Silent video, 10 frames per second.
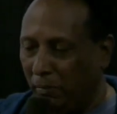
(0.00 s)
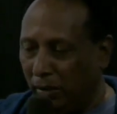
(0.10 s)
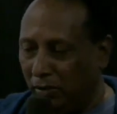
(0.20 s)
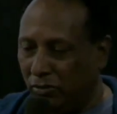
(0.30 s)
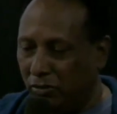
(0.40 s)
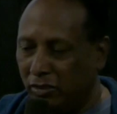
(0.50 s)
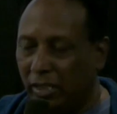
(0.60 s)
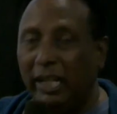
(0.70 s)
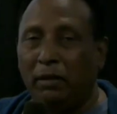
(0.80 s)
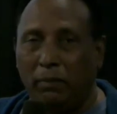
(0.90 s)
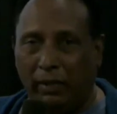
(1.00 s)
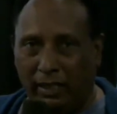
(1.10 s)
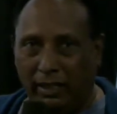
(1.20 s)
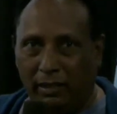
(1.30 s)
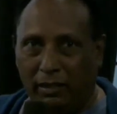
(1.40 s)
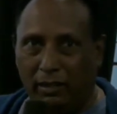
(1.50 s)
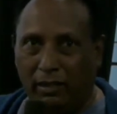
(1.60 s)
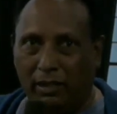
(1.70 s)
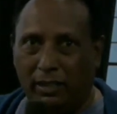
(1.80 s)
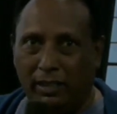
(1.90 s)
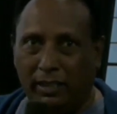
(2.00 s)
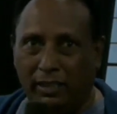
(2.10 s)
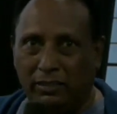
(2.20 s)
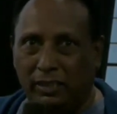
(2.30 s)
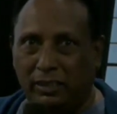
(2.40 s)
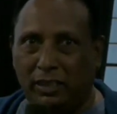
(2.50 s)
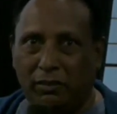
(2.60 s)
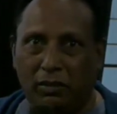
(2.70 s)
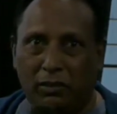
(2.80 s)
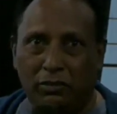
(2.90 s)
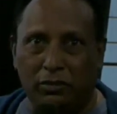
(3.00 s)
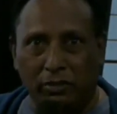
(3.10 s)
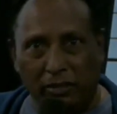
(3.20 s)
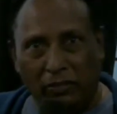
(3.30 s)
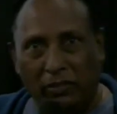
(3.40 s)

best screenplay in the section of Uncertain